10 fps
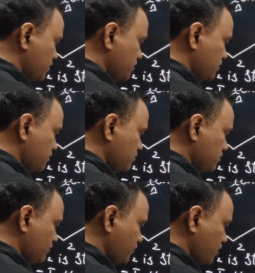acid
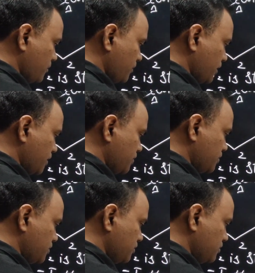also. Formic
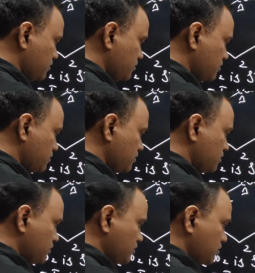acid
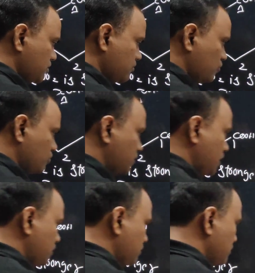is more than